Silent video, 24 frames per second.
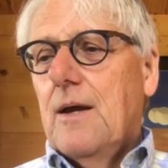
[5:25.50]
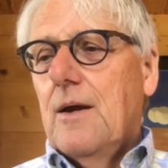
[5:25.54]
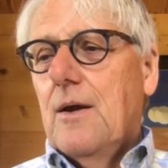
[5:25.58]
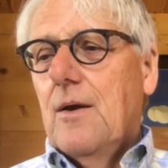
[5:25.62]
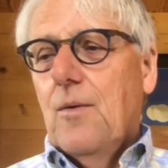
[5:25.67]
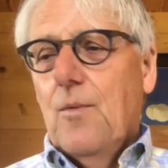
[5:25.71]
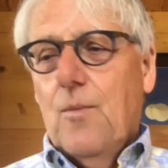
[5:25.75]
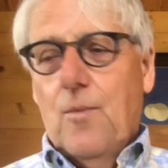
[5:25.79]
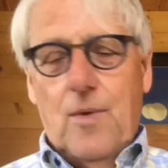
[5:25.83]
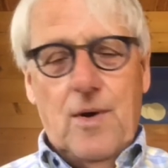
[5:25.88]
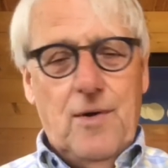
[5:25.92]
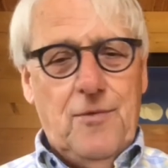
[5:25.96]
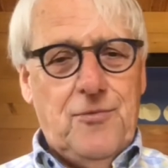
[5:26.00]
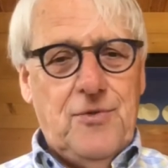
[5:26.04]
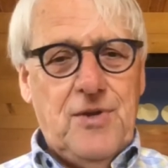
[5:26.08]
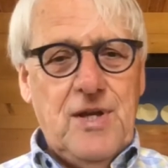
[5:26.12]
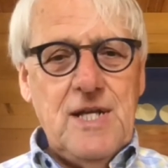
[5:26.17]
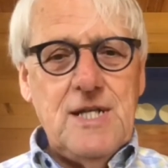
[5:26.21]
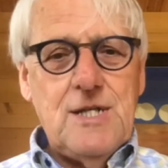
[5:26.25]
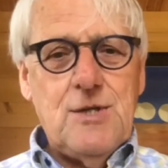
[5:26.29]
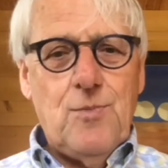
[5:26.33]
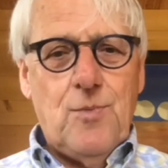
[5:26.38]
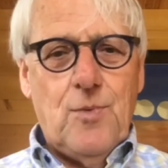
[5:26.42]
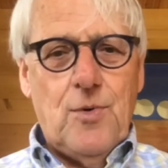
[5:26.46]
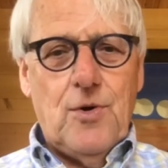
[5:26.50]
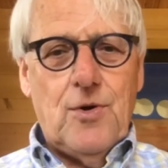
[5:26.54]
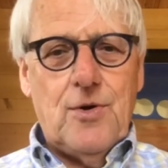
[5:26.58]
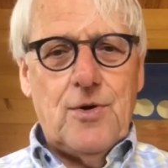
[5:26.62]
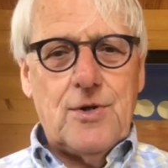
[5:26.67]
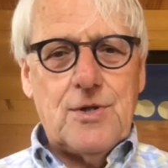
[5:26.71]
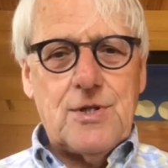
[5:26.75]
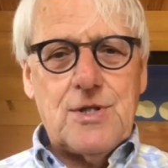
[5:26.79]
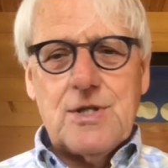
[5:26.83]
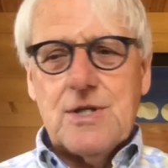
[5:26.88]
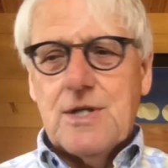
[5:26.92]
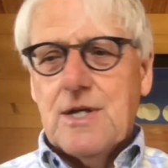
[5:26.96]
With these
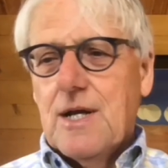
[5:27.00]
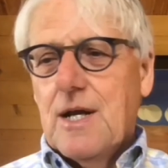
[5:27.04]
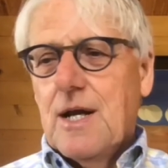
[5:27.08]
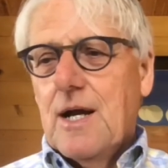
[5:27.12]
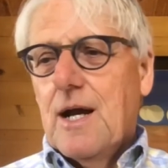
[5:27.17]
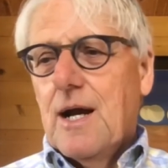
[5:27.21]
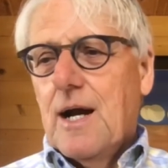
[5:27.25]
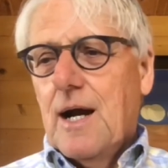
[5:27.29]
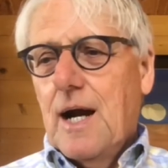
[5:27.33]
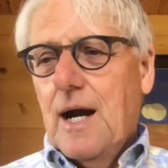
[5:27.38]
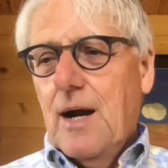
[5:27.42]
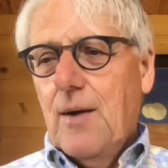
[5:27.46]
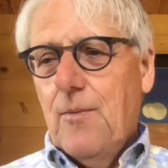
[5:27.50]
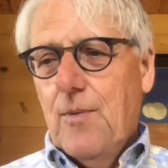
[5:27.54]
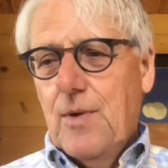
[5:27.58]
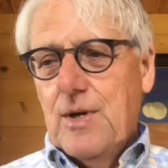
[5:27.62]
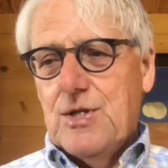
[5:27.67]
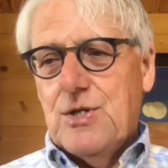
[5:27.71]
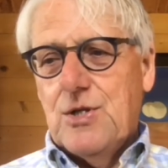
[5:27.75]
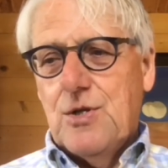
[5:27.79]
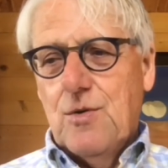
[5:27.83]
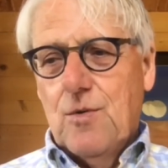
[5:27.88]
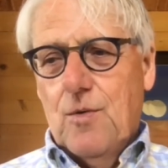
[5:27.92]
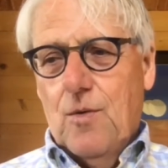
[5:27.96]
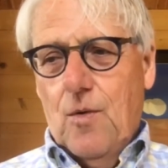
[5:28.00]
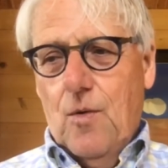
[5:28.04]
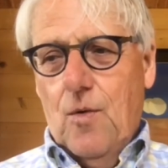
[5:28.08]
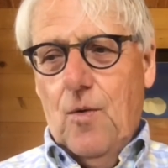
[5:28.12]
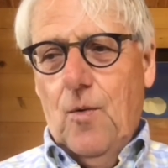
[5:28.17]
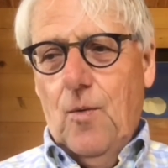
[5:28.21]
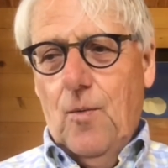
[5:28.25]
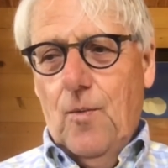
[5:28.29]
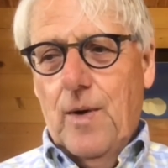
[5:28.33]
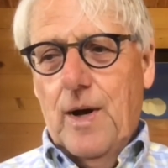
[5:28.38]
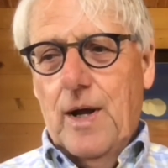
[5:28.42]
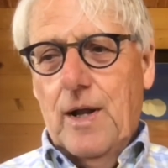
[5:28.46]
words, I wish you
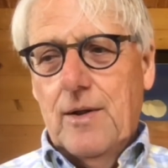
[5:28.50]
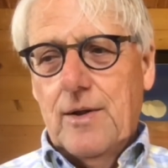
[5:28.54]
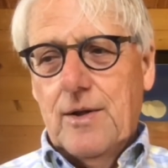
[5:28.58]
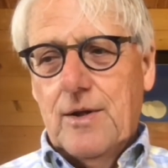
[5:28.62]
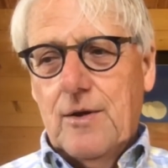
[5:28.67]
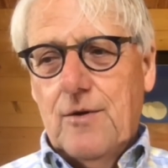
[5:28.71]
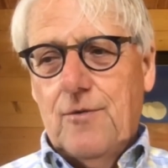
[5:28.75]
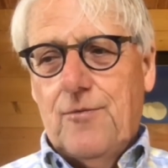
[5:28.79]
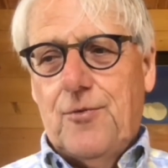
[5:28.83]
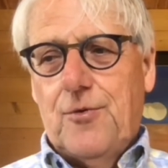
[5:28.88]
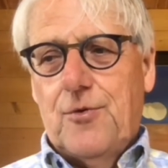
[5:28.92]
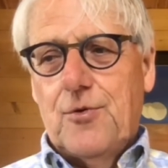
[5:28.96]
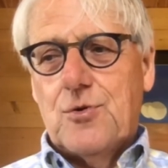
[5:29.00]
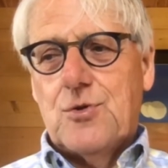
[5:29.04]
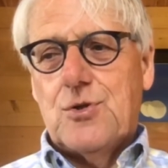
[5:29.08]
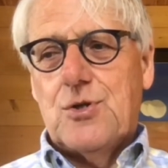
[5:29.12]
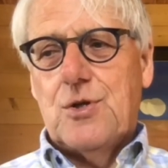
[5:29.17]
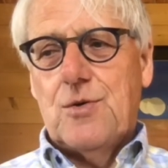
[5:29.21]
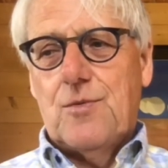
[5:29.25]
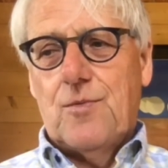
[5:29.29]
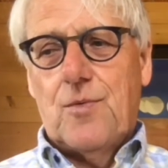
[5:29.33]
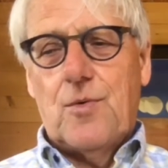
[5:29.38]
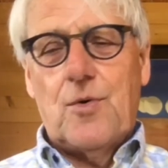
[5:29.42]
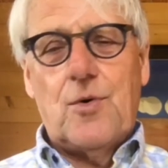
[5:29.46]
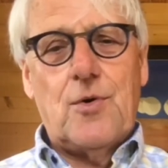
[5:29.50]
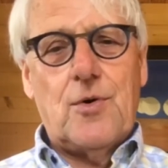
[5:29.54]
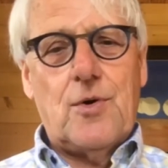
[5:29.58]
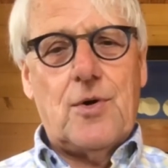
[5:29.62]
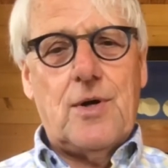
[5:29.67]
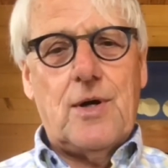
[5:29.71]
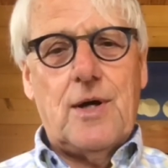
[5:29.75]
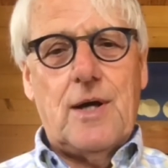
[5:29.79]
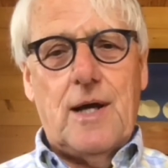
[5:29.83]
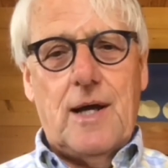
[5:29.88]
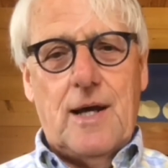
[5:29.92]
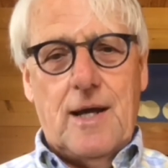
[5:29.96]
all well in your future work
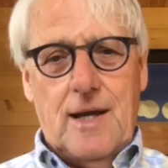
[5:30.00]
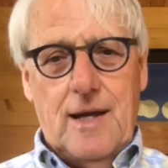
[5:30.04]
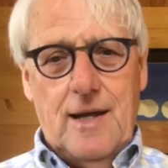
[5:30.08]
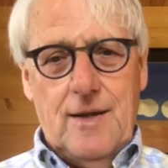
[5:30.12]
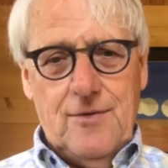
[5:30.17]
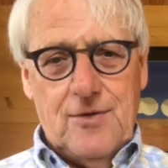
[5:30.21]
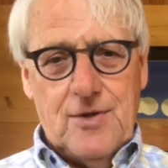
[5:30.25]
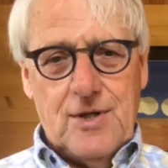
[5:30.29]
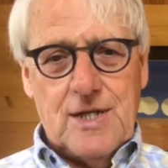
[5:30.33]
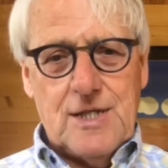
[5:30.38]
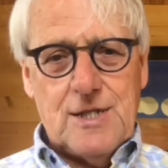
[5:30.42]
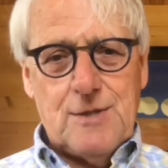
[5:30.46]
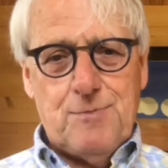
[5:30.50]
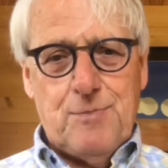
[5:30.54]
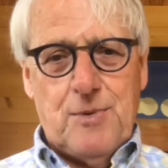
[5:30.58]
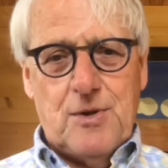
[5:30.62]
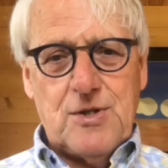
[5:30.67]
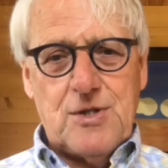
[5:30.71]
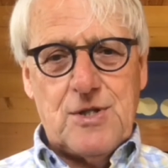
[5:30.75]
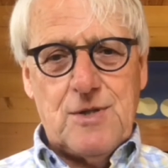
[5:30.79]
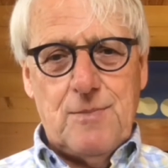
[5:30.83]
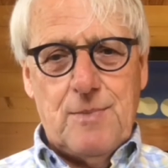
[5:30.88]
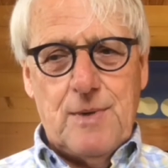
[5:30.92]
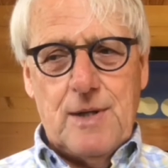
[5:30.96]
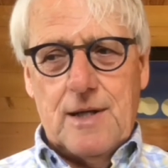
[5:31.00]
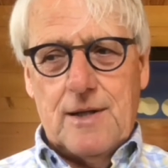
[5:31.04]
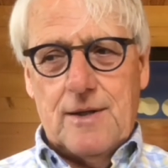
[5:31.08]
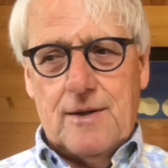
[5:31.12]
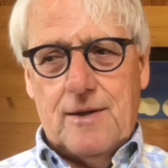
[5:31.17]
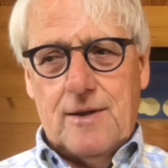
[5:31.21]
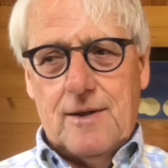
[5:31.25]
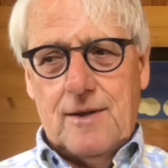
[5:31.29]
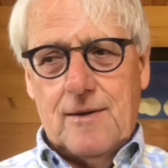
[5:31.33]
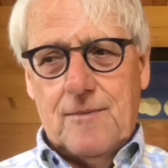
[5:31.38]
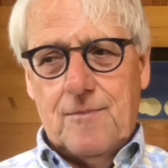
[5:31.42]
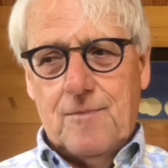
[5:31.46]
and
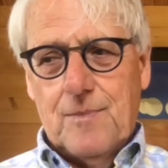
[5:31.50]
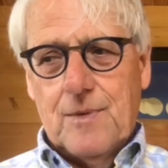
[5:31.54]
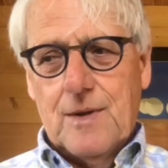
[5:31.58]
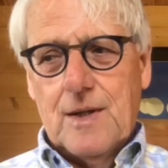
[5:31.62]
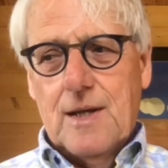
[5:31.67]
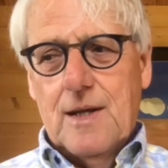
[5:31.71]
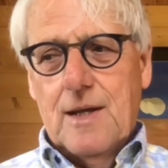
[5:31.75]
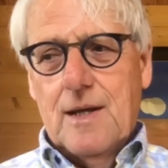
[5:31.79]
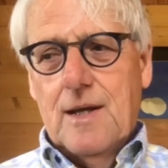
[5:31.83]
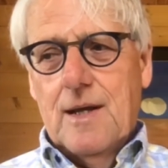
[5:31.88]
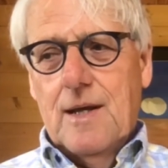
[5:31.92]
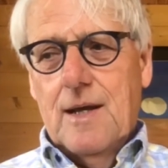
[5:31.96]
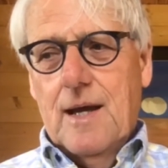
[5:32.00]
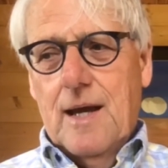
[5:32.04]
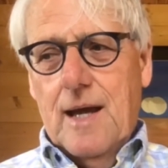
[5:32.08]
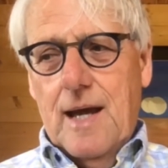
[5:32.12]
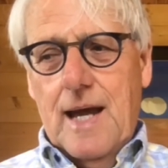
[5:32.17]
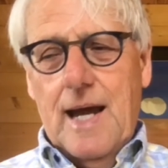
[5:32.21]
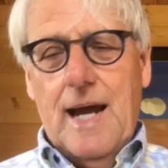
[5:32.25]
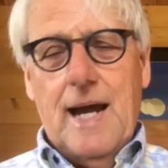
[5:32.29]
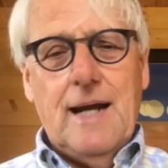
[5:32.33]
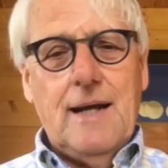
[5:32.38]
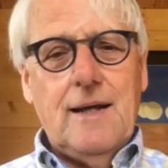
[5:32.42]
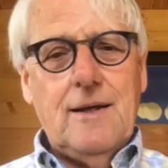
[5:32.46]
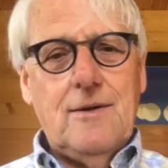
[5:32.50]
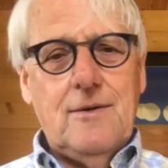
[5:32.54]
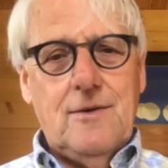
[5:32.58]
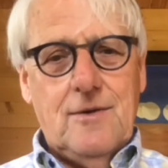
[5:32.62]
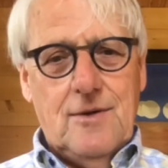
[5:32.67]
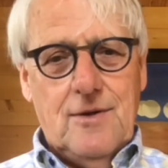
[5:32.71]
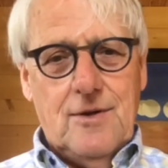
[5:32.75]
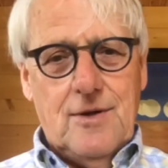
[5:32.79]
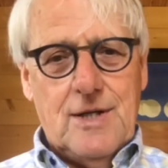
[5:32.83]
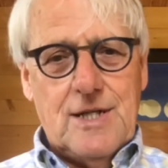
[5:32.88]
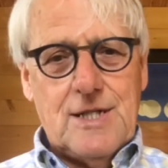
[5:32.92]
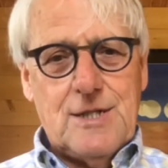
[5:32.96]
responsibility. Act
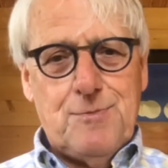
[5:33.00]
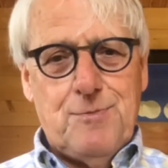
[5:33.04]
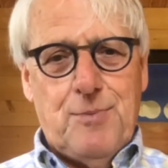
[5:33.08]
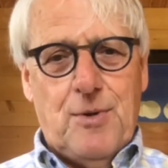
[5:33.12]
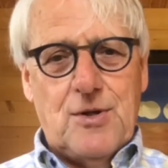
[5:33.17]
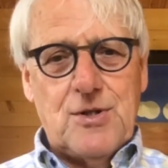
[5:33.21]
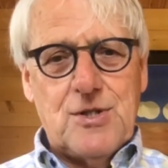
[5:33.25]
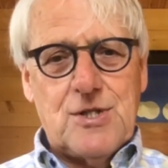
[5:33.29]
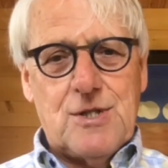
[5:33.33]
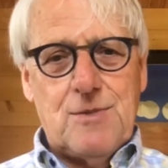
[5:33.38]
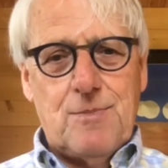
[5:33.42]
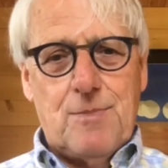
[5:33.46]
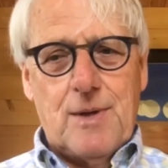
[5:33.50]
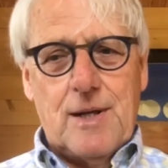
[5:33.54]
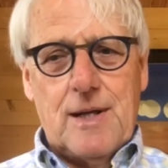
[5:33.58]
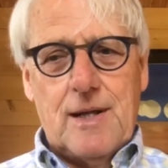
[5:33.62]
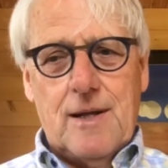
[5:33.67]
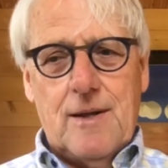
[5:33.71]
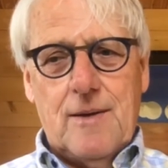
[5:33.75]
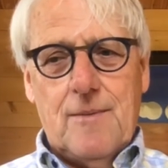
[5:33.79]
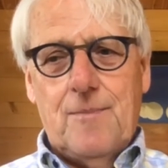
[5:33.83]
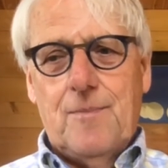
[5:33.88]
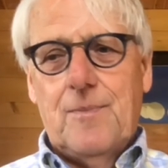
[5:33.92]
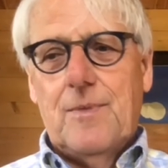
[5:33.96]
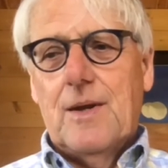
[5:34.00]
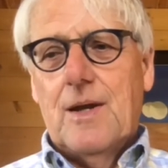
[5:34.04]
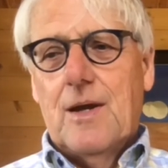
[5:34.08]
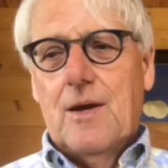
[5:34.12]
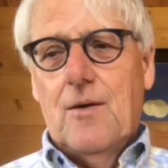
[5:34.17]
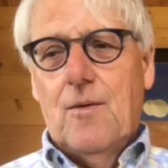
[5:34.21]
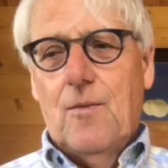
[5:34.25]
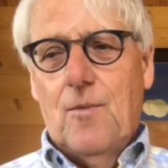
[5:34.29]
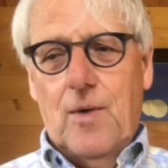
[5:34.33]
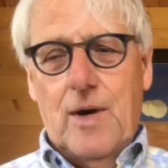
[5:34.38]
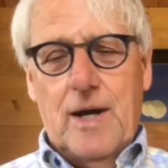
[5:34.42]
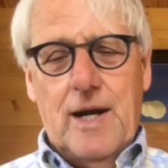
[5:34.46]
responsibly
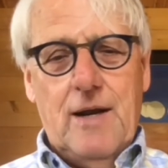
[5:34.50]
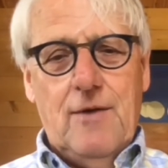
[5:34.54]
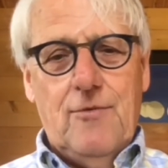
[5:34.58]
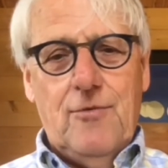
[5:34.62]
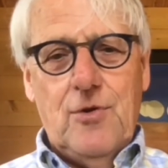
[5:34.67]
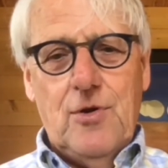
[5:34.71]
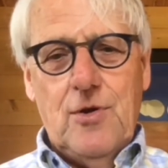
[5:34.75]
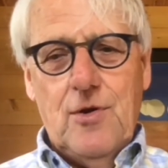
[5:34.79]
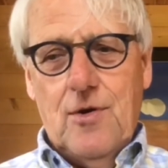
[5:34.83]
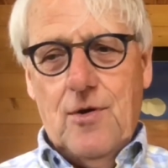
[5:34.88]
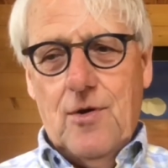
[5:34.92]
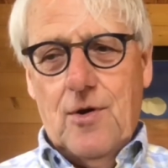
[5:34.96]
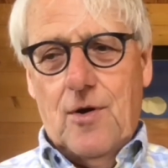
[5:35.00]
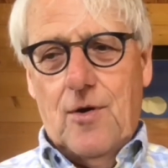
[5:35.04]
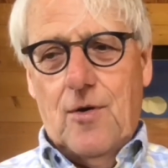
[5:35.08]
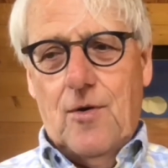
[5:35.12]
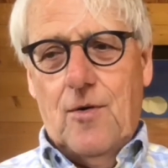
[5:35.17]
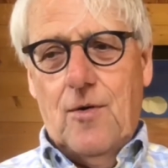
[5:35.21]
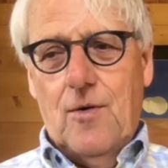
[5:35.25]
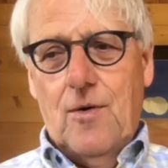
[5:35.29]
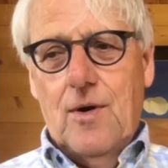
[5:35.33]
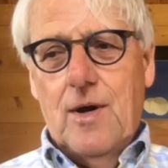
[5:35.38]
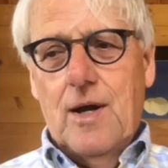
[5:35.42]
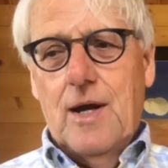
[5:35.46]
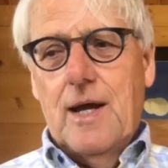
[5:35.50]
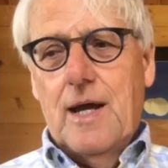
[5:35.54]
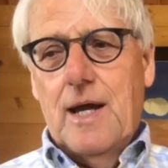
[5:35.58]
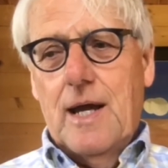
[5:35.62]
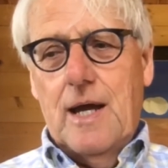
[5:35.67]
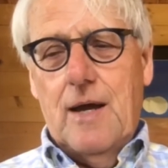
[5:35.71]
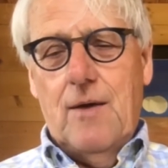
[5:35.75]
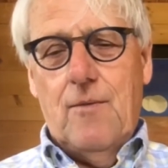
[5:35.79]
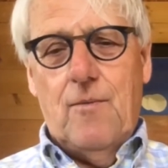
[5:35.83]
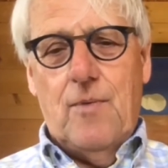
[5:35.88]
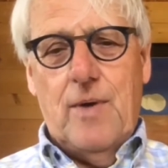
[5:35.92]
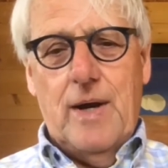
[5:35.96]
wherever you go
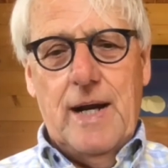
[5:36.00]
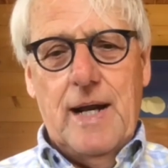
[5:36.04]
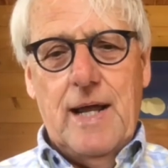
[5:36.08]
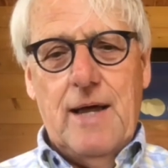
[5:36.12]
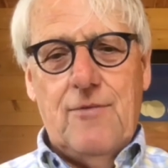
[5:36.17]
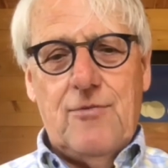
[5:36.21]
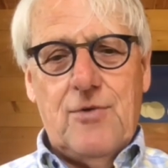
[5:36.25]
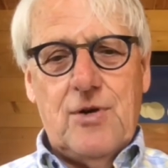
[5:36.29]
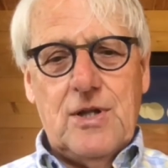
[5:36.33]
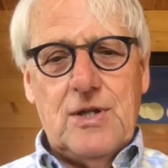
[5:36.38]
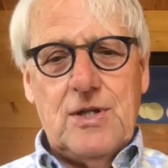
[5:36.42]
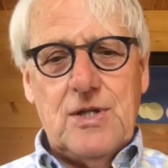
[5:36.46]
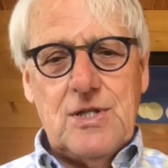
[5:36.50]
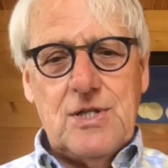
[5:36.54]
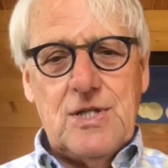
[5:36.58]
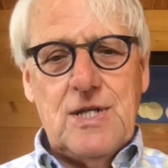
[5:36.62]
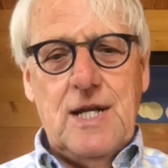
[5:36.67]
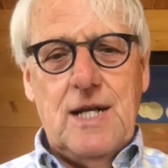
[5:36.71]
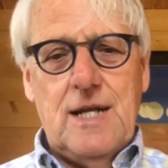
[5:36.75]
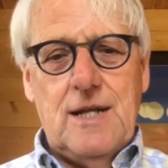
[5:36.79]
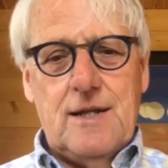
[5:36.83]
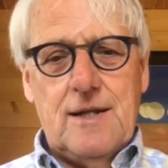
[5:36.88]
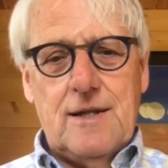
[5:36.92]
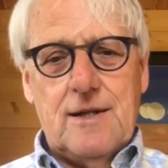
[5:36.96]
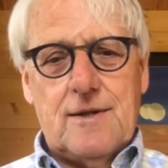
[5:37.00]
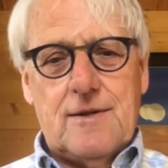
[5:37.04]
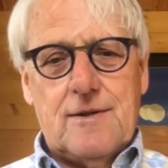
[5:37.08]
and whenever it is needed.